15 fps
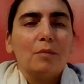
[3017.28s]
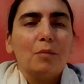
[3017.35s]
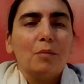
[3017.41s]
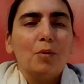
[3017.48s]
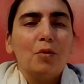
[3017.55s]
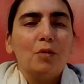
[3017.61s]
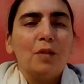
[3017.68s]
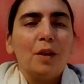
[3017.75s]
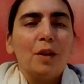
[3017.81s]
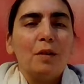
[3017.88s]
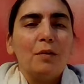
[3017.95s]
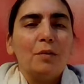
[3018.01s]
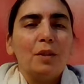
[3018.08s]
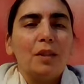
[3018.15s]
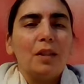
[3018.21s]
Moving
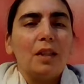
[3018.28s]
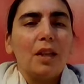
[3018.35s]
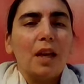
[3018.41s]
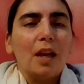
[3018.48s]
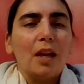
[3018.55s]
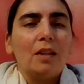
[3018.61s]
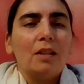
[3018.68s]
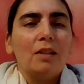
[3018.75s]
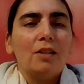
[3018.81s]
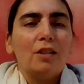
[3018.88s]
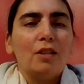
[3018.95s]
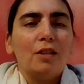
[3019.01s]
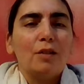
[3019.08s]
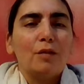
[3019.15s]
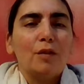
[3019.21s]
with the
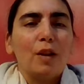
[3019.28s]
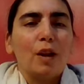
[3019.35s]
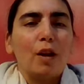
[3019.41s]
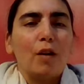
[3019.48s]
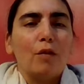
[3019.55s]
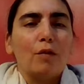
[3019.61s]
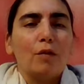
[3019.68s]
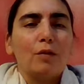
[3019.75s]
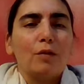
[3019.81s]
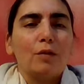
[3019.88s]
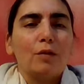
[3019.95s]
energy of love,